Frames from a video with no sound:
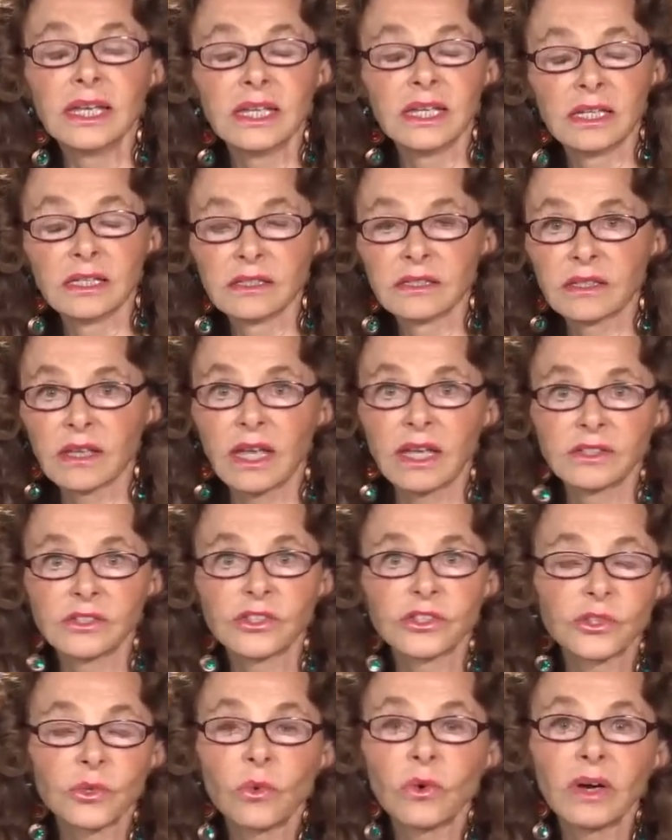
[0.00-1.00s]
is a
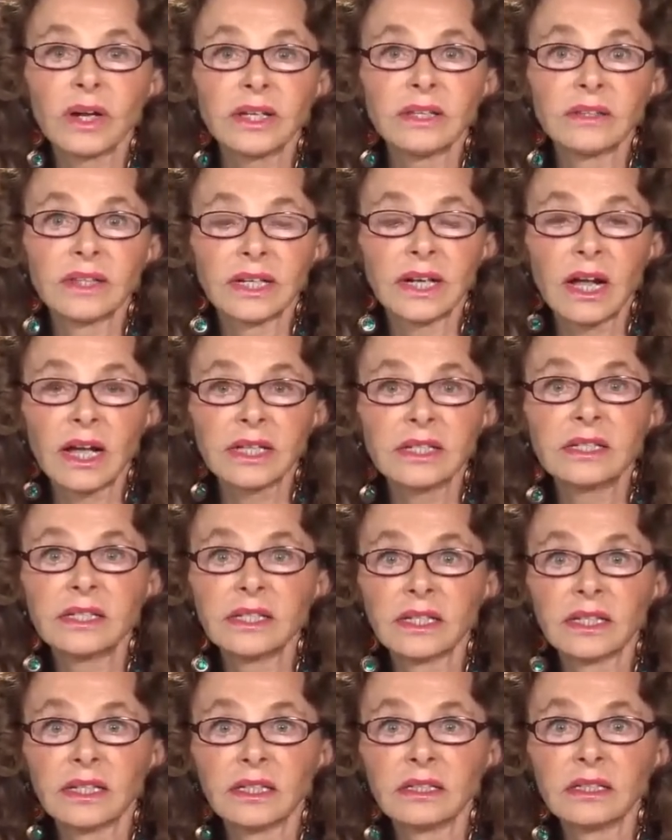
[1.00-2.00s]
story that I
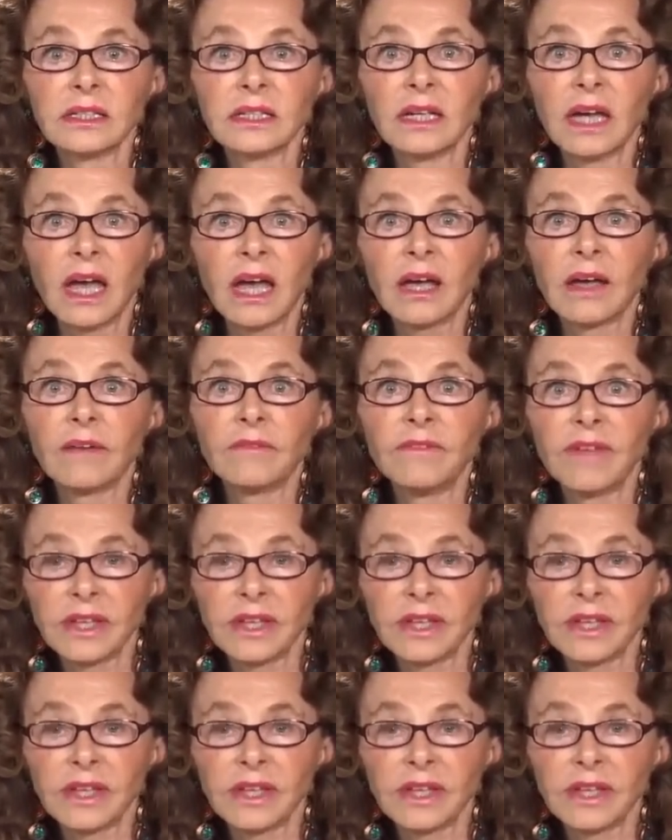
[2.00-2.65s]
did uh,